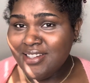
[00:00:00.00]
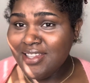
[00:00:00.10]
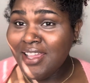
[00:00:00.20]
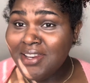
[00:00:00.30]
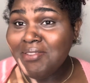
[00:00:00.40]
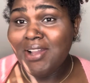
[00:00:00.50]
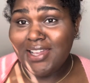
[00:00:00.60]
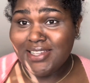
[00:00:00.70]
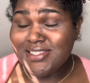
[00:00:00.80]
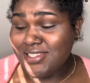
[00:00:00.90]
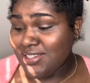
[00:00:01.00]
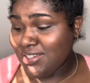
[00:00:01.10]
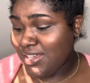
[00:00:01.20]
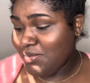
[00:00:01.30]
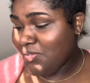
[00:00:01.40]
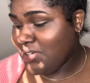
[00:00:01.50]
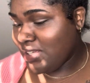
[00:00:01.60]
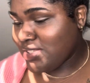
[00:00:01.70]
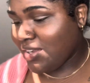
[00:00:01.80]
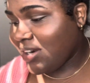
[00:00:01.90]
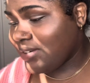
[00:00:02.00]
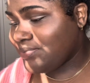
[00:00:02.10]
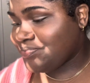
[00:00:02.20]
Anyways, yeah, we finna get started.